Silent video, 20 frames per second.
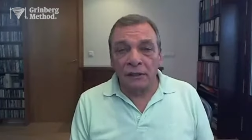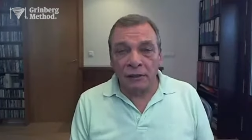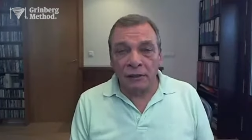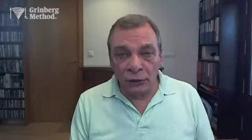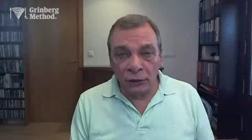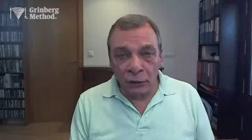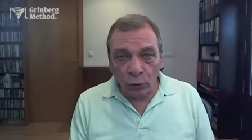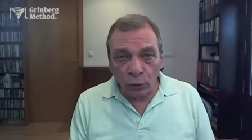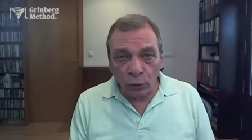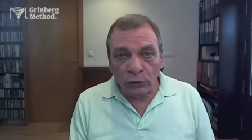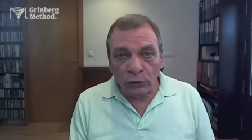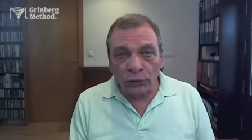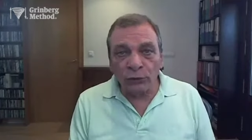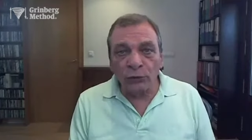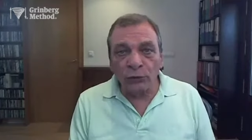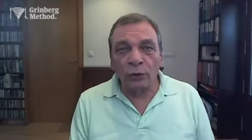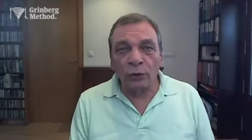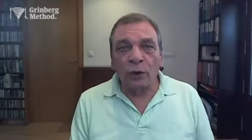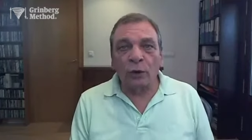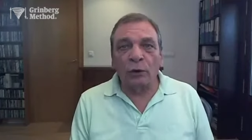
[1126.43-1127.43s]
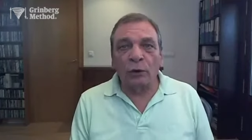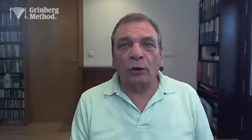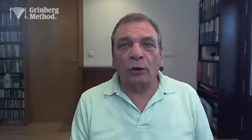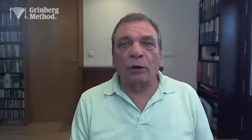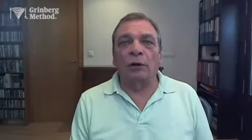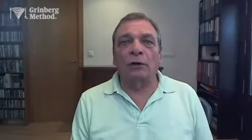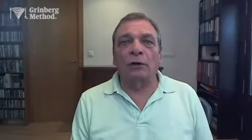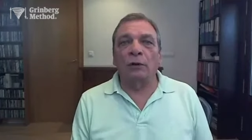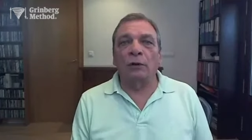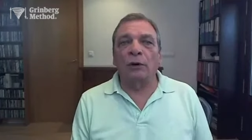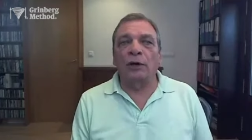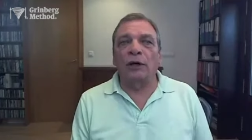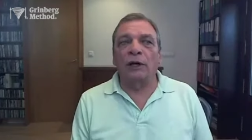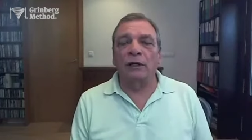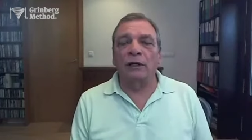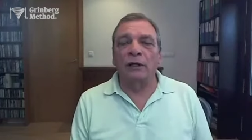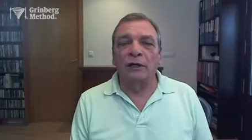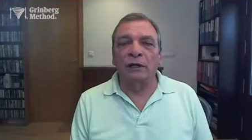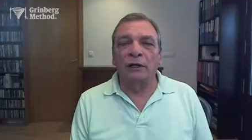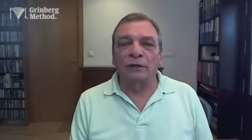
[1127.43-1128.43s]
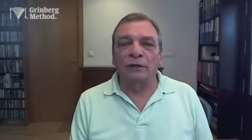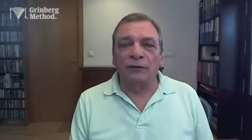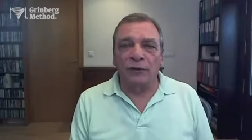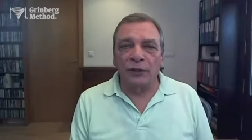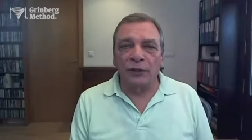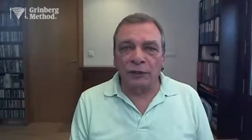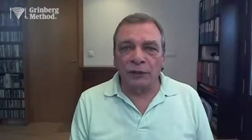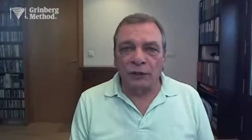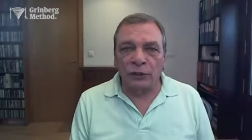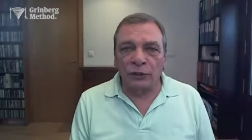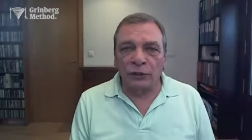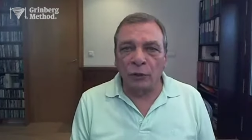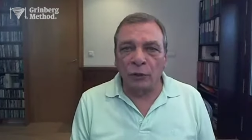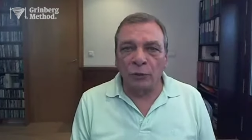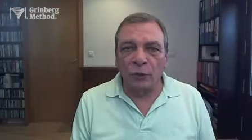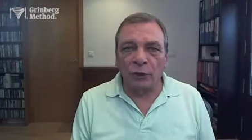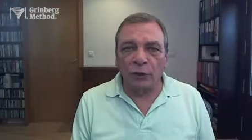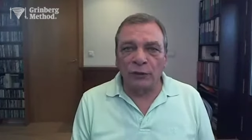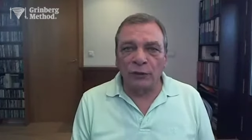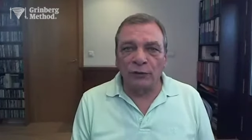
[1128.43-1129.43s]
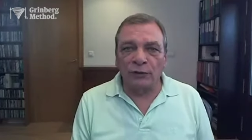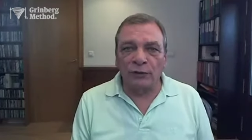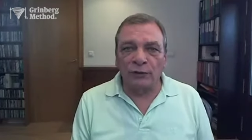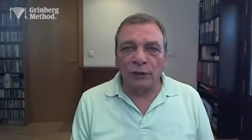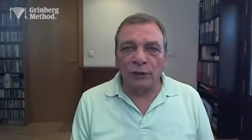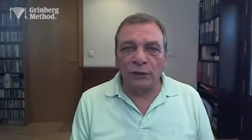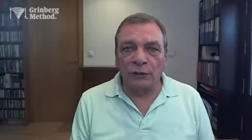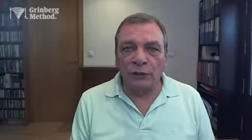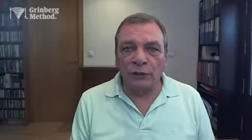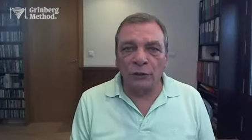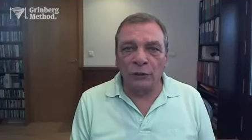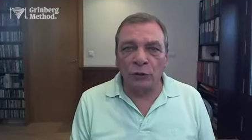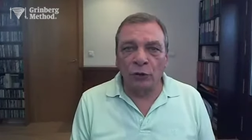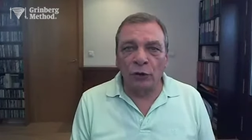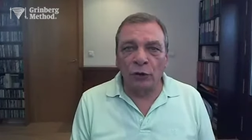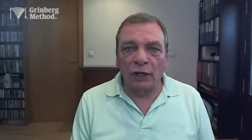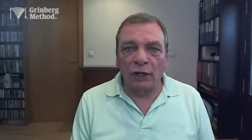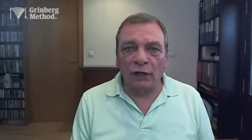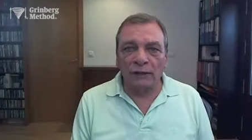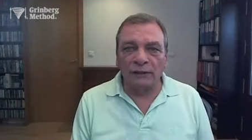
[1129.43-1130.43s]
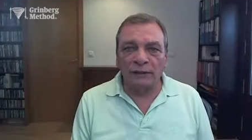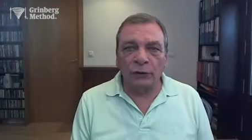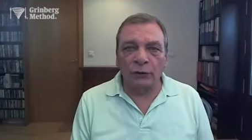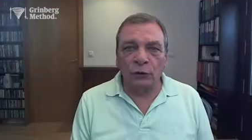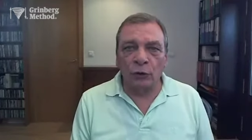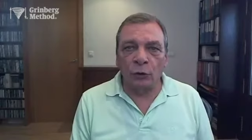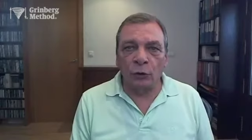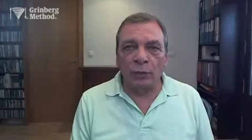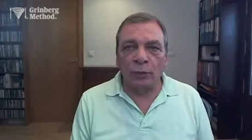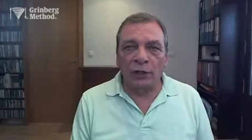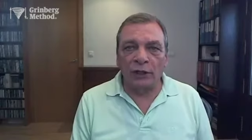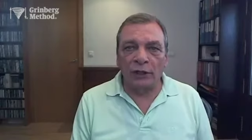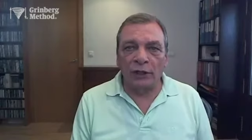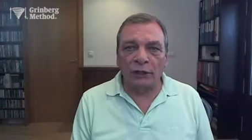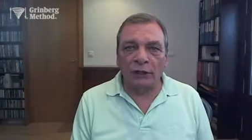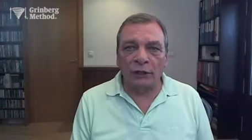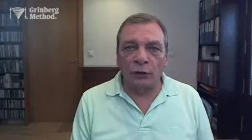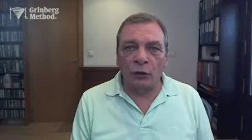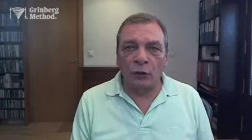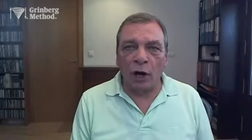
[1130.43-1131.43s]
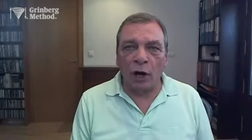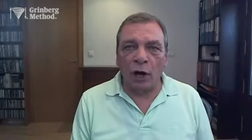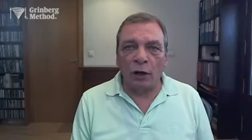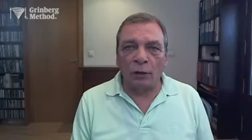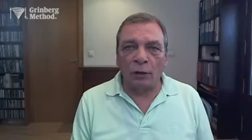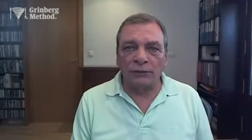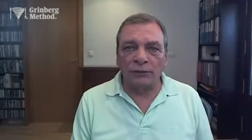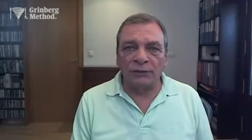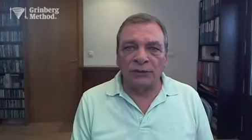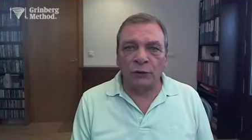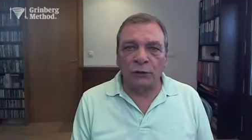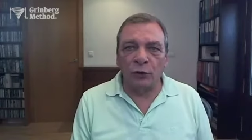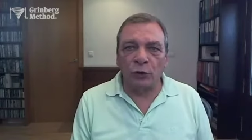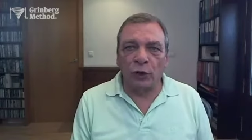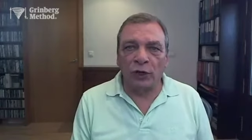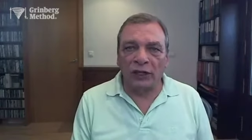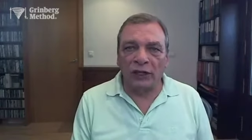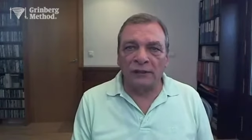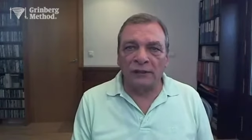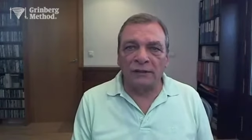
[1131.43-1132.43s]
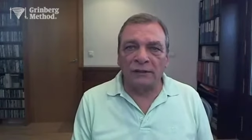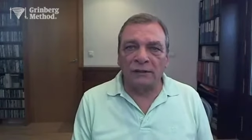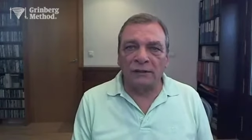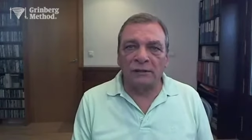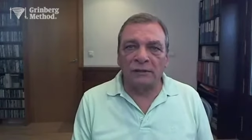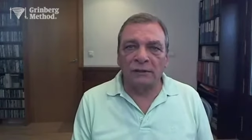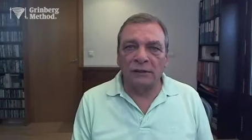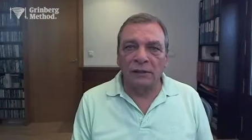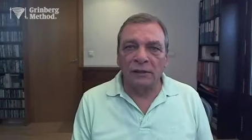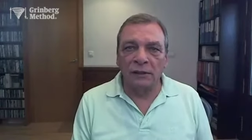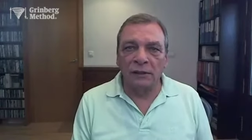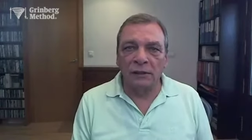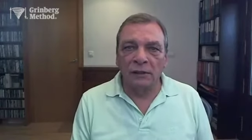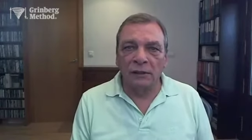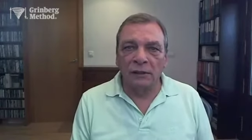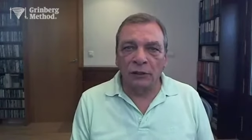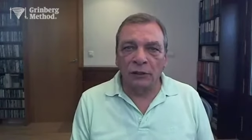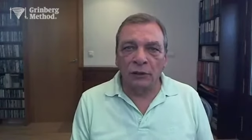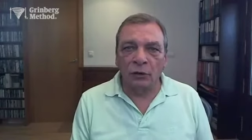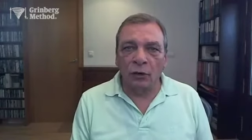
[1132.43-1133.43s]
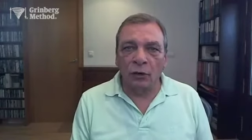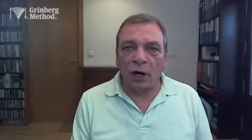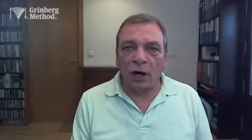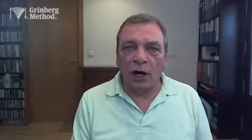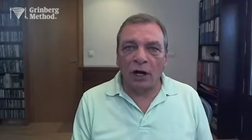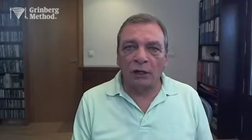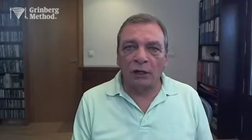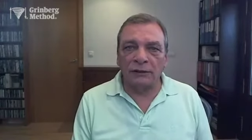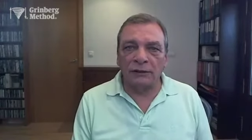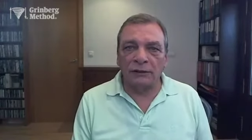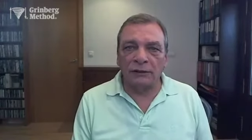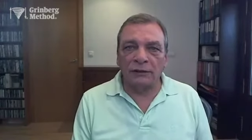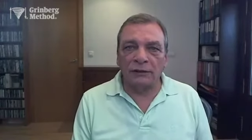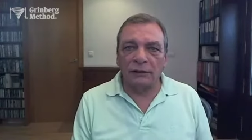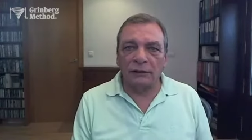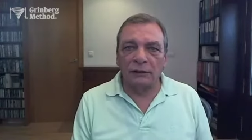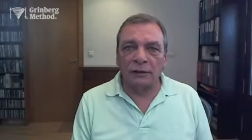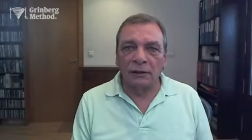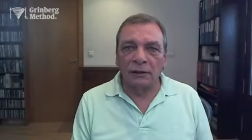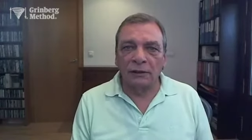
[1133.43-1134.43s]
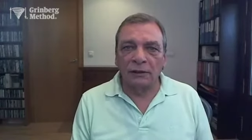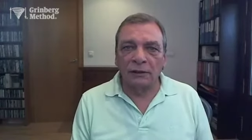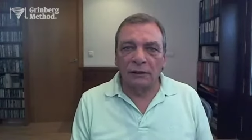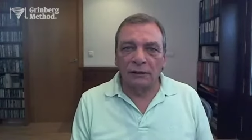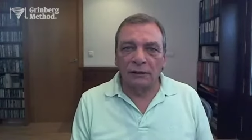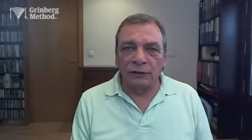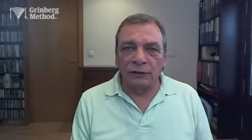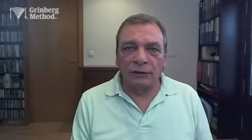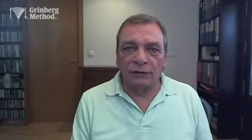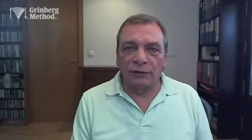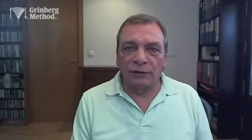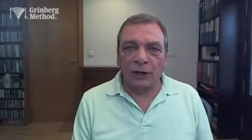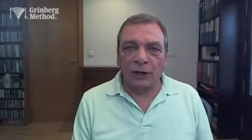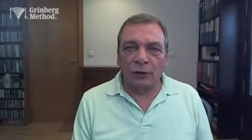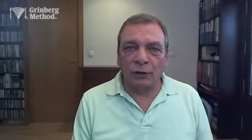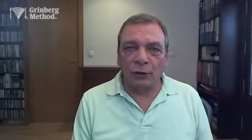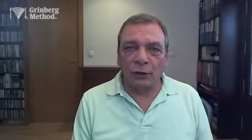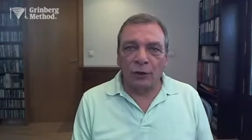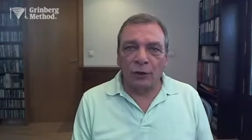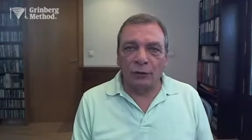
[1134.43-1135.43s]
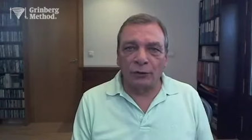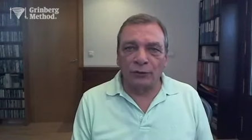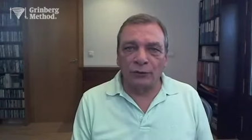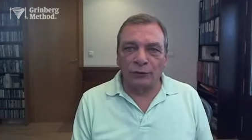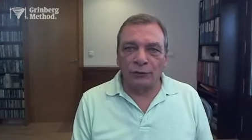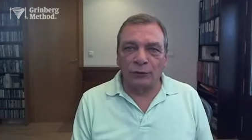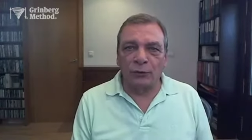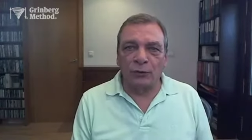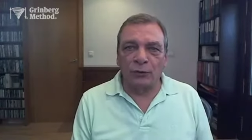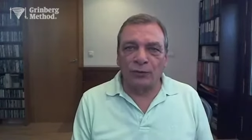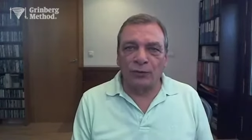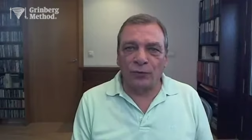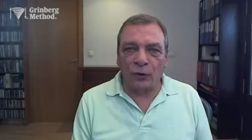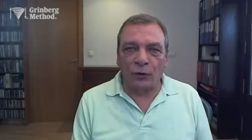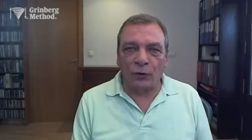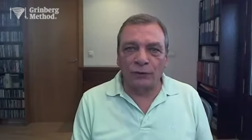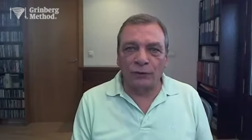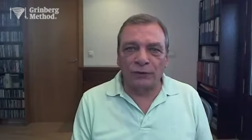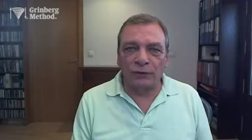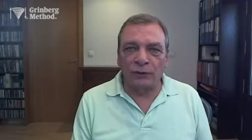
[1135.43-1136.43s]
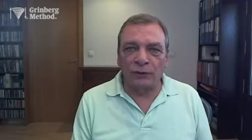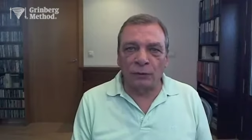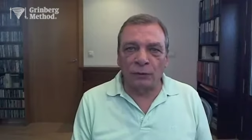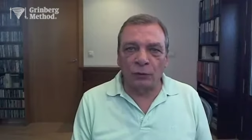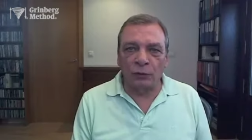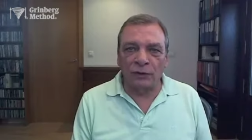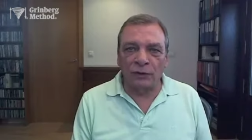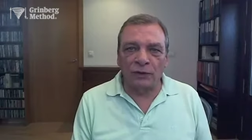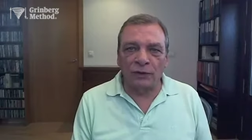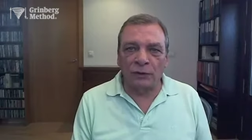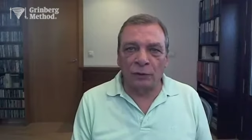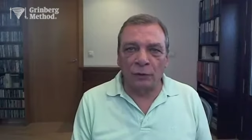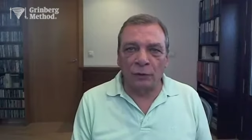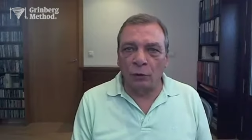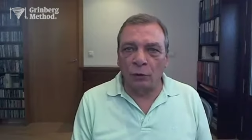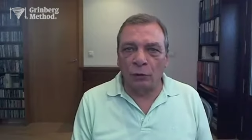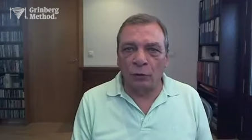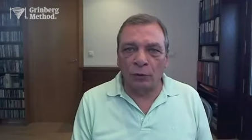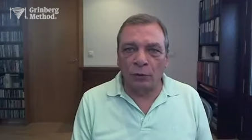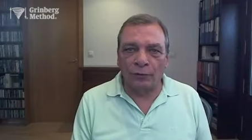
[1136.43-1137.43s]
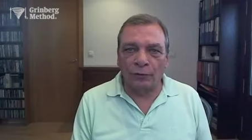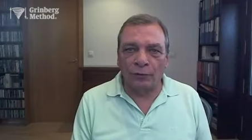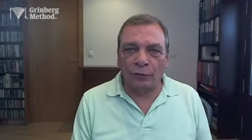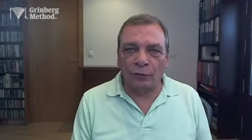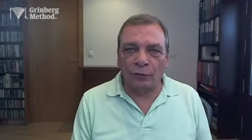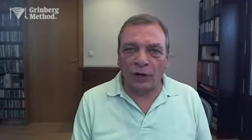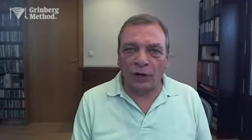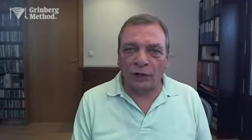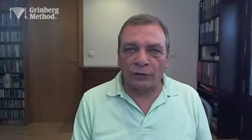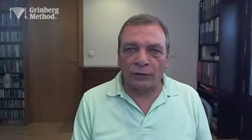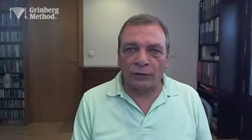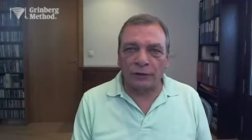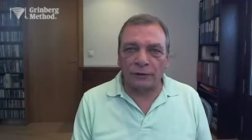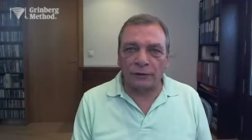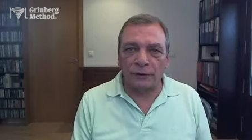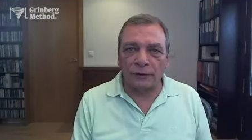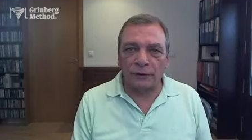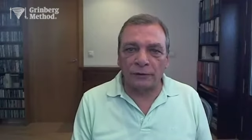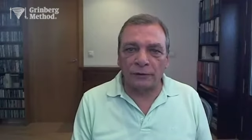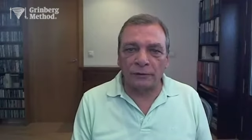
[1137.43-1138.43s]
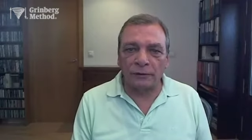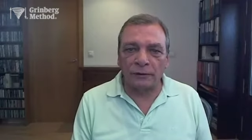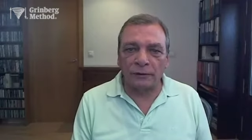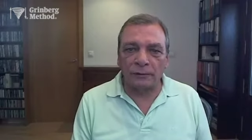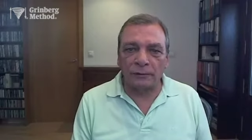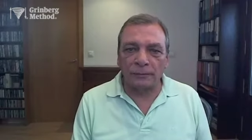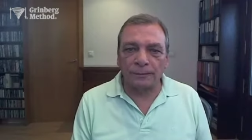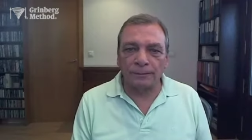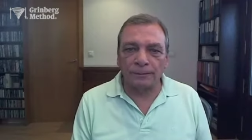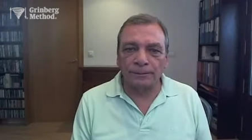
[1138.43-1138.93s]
and you want to go all the way. Feel it in your body, feel it in your legs, in your belly, in your arms, in your hands, in your eyes. Even if they're closed, you focus them with the look of righteousness.